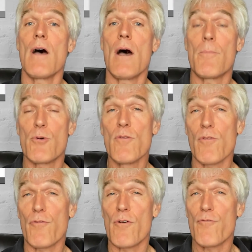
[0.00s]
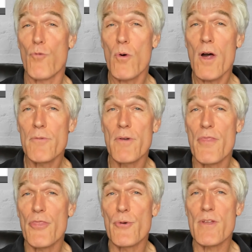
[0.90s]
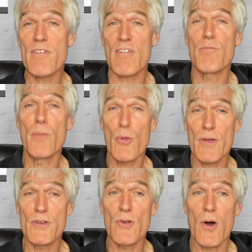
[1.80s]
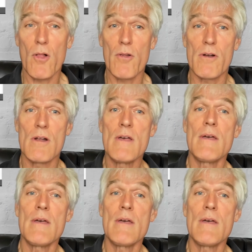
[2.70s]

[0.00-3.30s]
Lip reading: approval for a $436 million